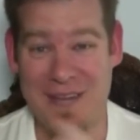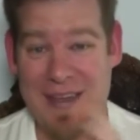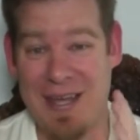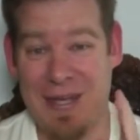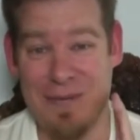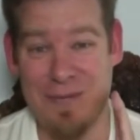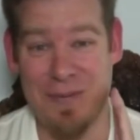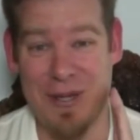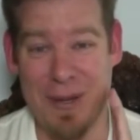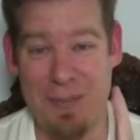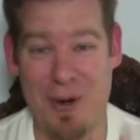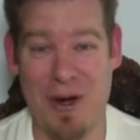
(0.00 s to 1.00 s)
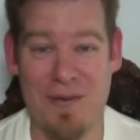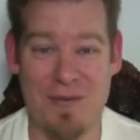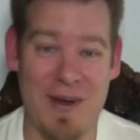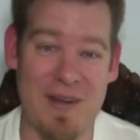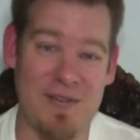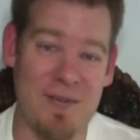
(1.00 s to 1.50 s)
Thank you for being a part of
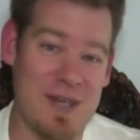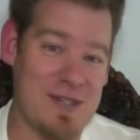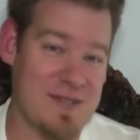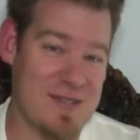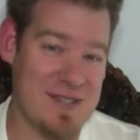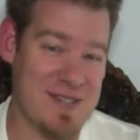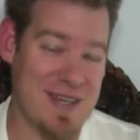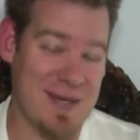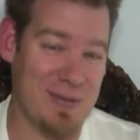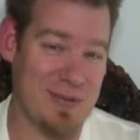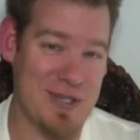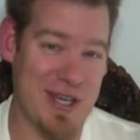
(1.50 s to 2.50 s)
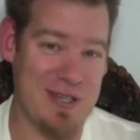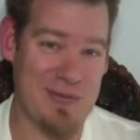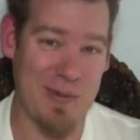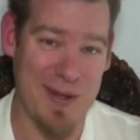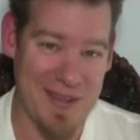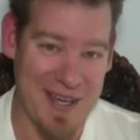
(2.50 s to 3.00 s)
transformational and sustainable change
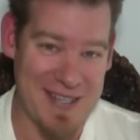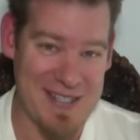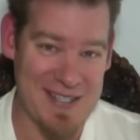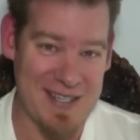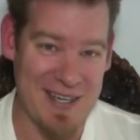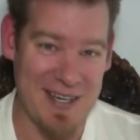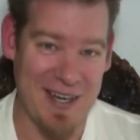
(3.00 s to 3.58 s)
with us.